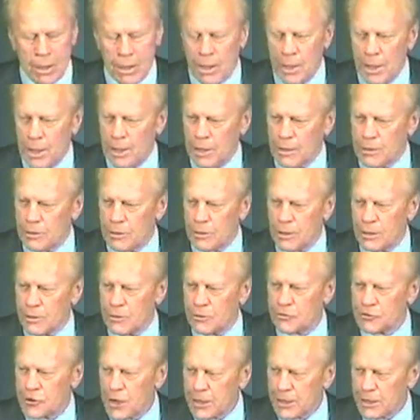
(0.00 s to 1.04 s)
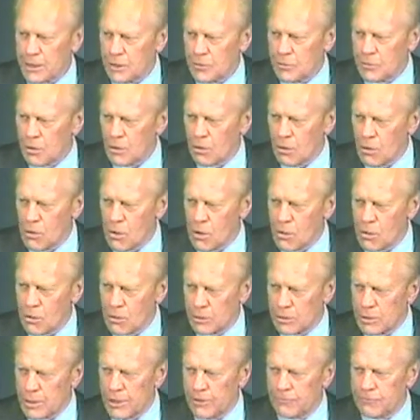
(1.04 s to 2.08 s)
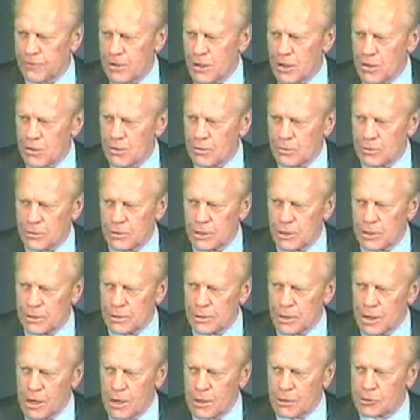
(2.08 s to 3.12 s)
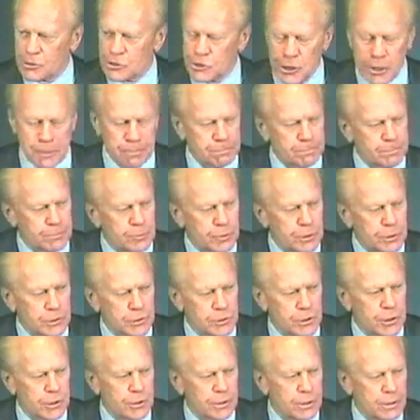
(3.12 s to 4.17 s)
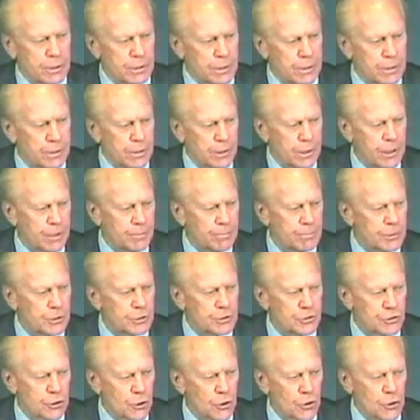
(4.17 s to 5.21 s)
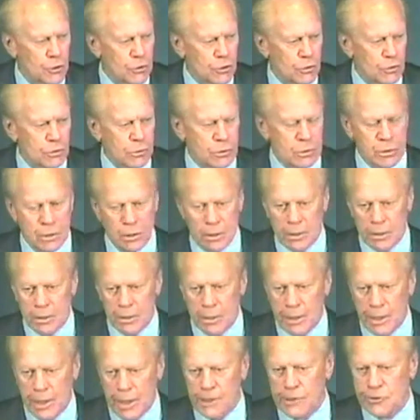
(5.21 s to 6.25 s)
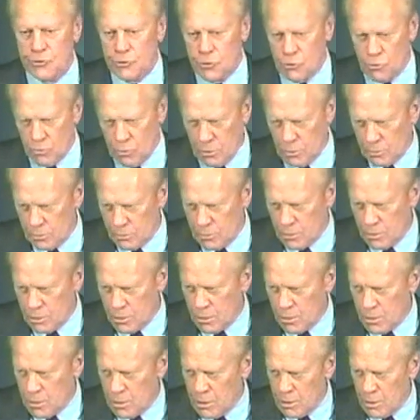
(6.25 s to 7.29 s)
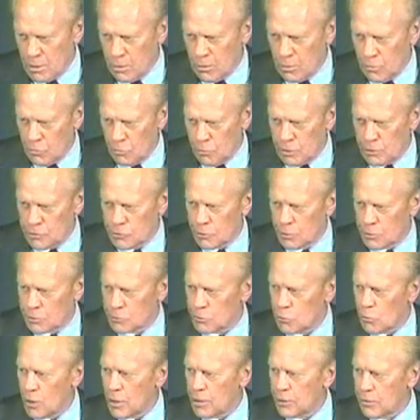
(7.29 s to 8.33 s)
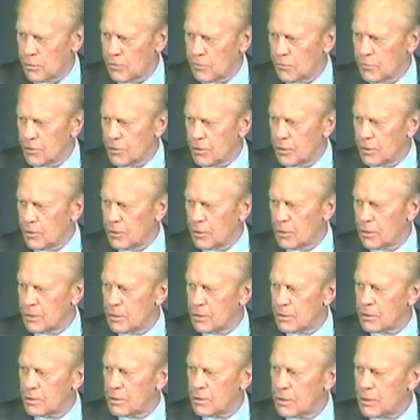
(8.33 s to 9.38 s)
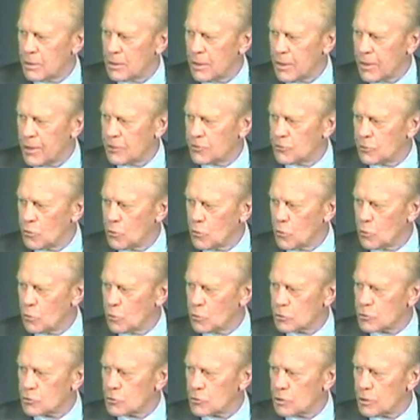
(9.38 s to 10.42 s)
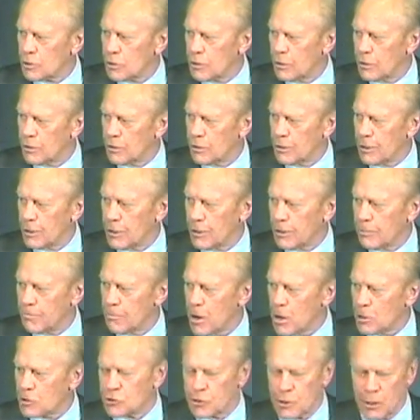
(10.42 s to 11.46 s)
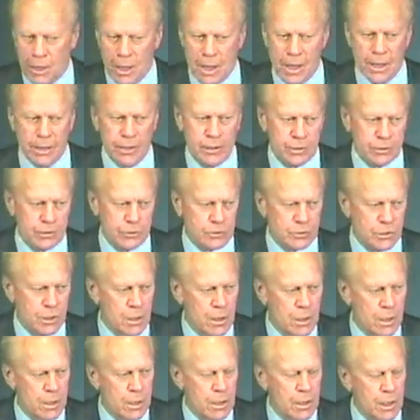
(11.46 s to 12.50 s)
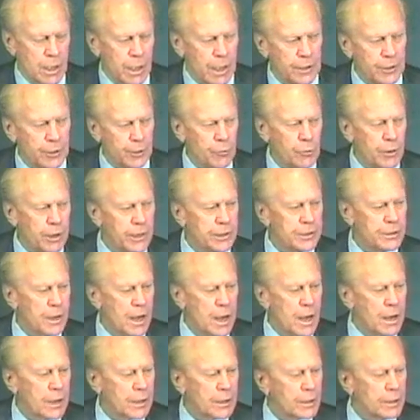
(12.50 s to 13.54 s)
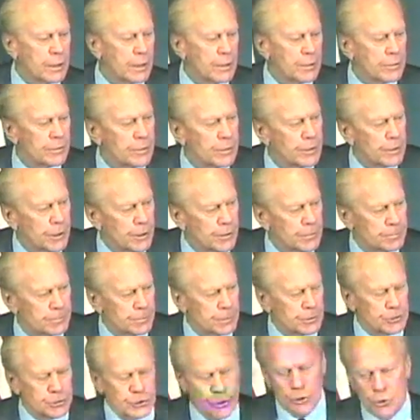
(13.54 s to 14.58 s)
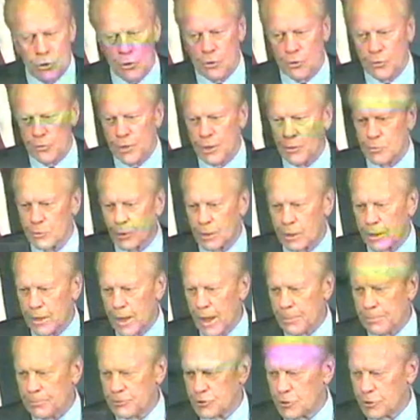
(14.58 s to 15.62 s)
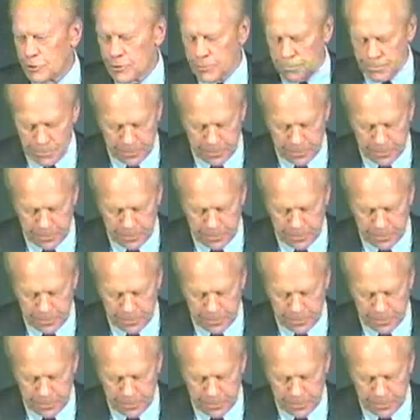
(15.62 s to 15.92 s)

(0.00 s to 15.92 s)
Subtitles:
And in checking the log, they found that our ship was in the Majuro Atoll, which was one of the atolls in the Marshall Islands, Eniwetok and Majuro, that were captured